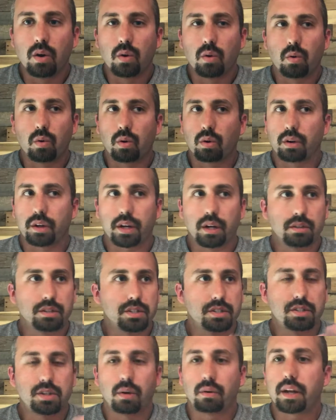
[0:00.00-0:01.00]
or,
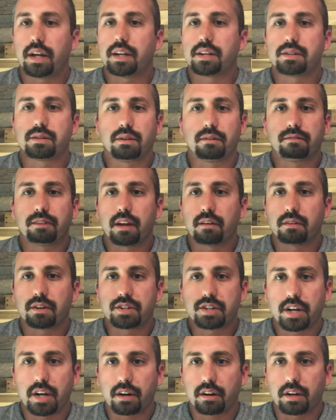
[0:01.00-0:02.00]
just donating to a
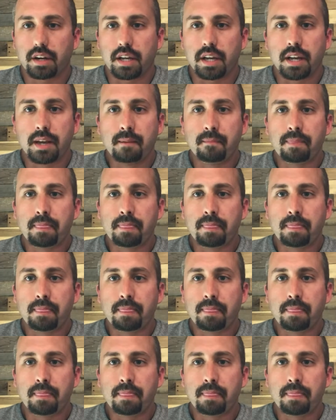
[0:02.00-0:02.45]
favorite charity.